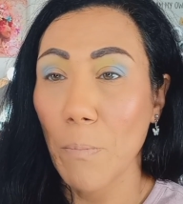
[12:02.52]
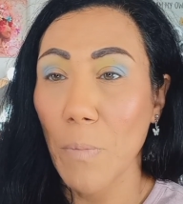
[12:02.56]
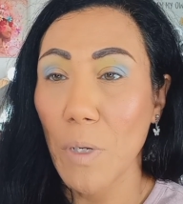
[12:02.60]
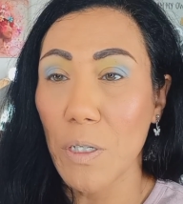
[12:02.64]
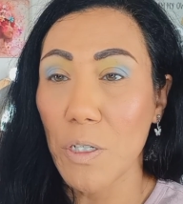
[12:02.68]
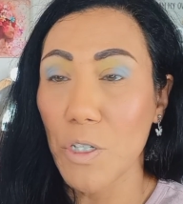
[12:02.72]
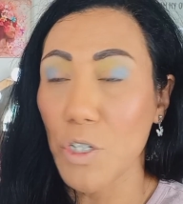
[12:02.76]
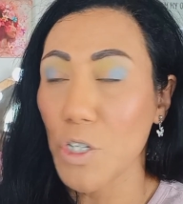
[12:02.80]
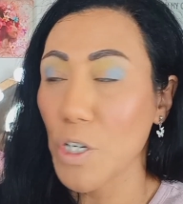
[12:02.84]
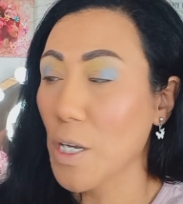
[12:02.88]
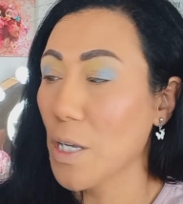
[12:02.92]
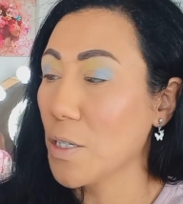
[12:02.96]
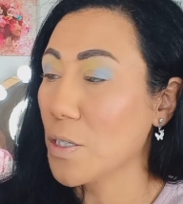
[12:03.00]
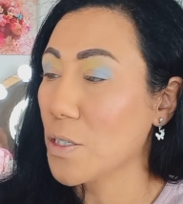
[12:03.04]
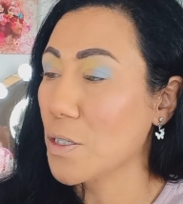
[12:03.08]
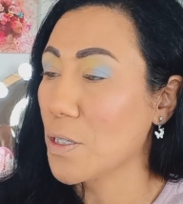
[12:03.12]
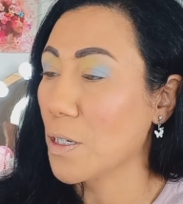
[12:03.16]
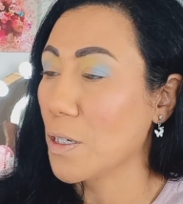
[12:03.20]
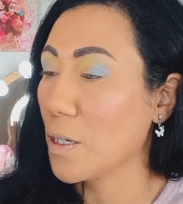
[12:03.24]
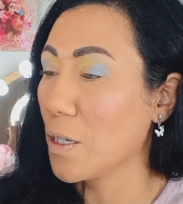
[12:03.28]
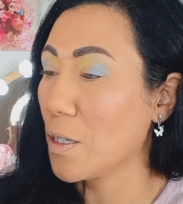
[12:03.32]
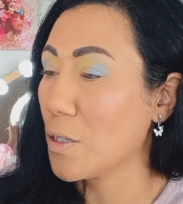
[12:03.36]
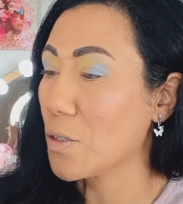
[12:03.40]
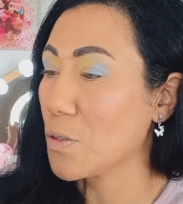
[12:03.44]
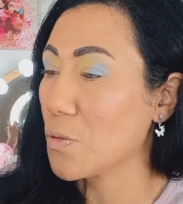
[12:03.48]

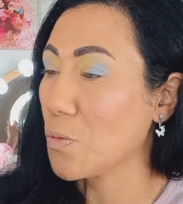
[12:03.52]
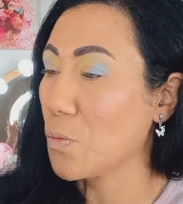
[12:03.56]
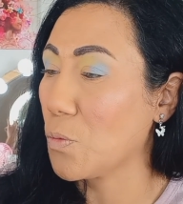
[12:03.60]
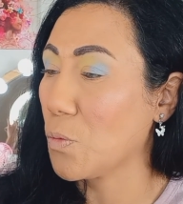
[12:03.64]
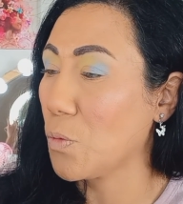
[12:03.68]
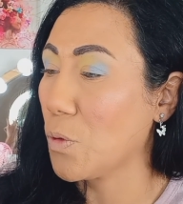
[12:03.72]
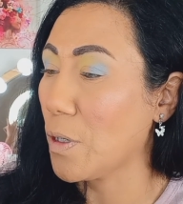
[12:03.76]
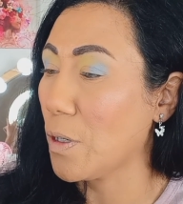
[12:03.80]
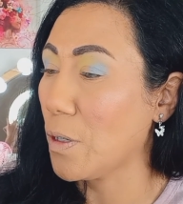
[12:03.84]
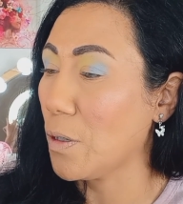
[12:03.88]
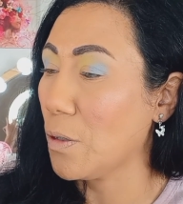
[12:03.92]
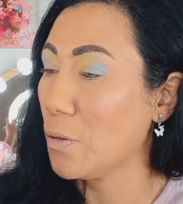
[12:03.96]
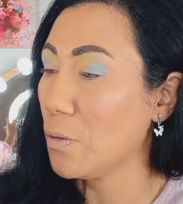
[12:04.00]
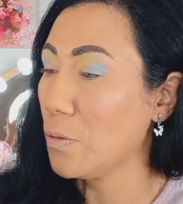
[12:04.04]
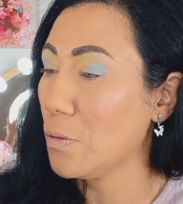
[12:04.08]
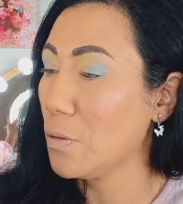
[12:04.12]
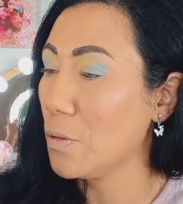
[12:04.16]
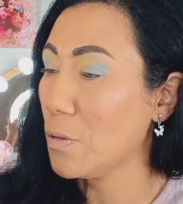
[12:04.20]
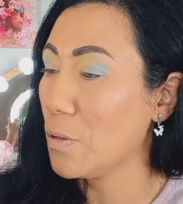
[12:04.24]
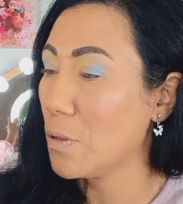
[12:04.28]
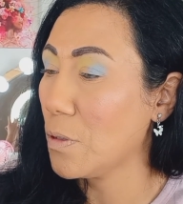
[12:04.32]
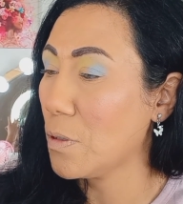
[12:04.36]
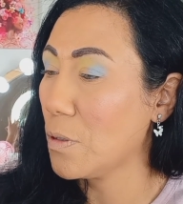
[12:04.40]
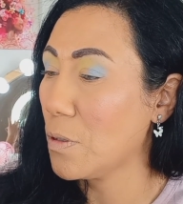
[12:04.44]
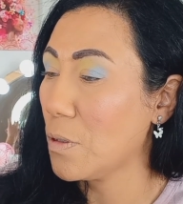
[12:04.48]
Majestic as
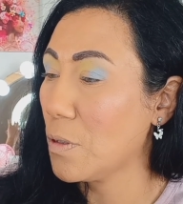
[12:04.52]
well.